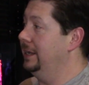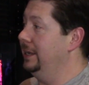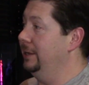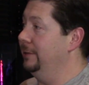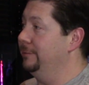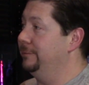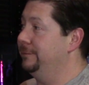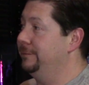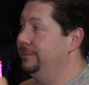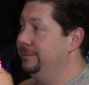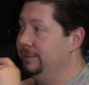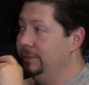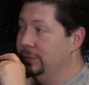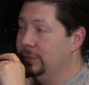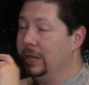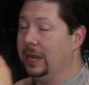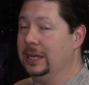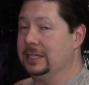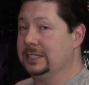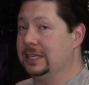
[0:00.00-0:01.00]
If
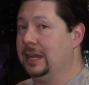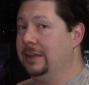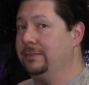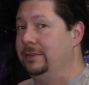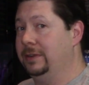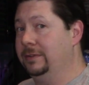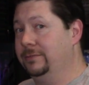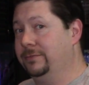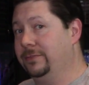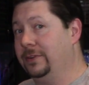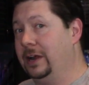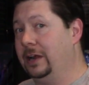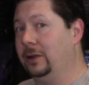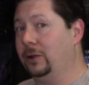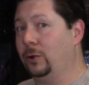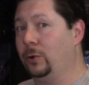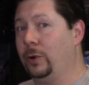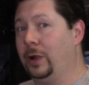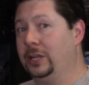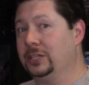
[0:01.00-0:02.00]
you guys have any
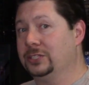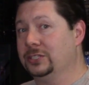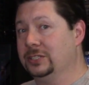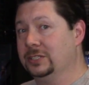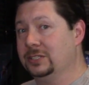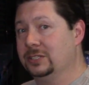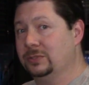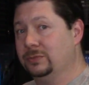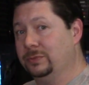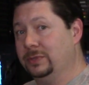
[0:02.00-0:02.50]
final questions,